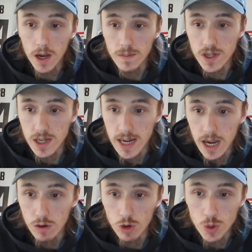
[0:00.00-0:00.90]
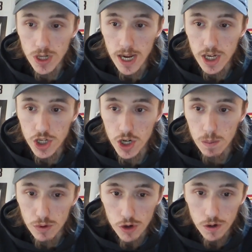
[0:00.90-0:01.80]
to get a rule change
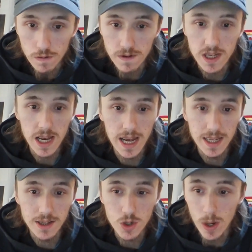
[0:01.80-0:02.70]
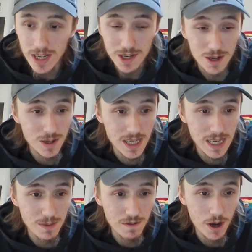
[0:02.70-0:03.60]
approved, and 22
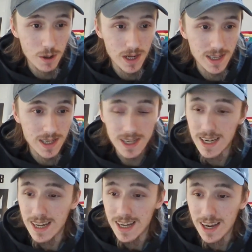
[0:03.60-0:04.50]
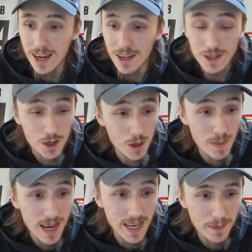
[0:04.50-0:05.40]
teams voted to
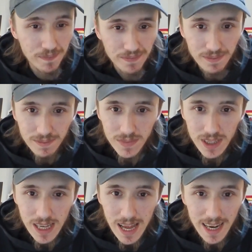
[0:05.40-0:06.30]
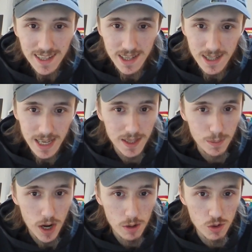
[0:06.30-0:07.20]
ban it. And as I said, the
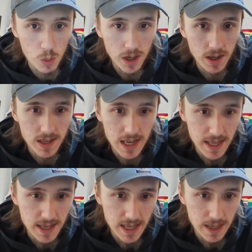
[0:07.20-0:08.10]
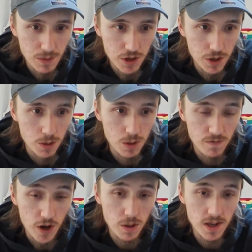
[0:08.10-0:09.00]
Browns were one of the 10 teams to
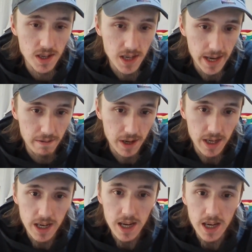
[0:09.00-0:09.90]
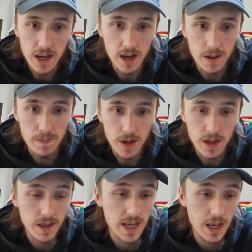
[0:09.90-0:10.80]
vote to save it. The
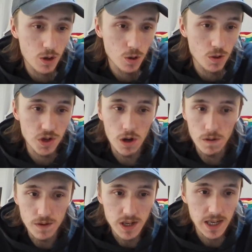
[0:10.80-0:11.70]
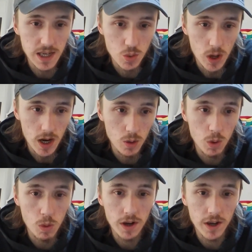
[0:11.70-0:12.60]
Eagles, obviously, as well, were
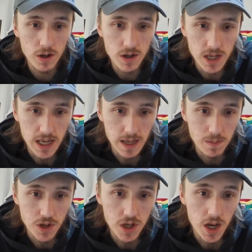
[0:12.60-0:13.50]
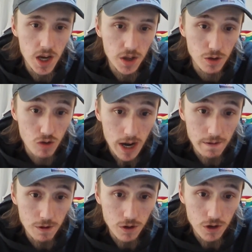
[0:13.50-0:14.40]
one of those teams. The
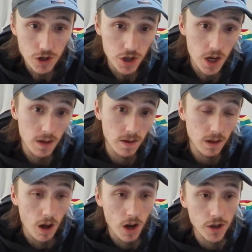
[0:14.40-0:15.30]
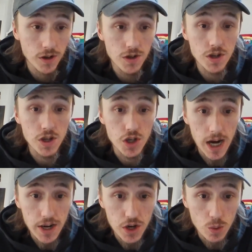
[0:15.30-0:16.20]
Ravens, the Lions, the
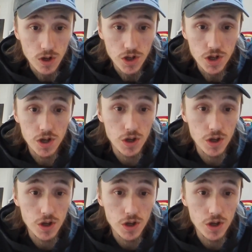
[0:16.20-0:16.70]
Jaguars, the